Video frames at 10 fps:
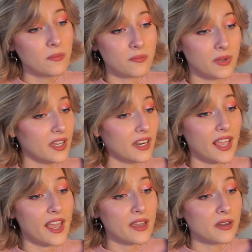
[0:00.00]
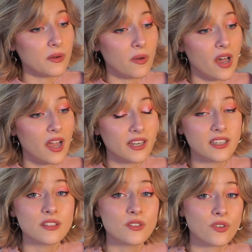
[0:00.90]
but I
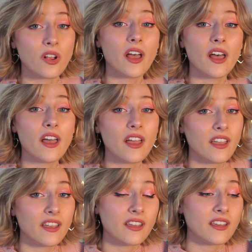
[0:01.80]
wanna try.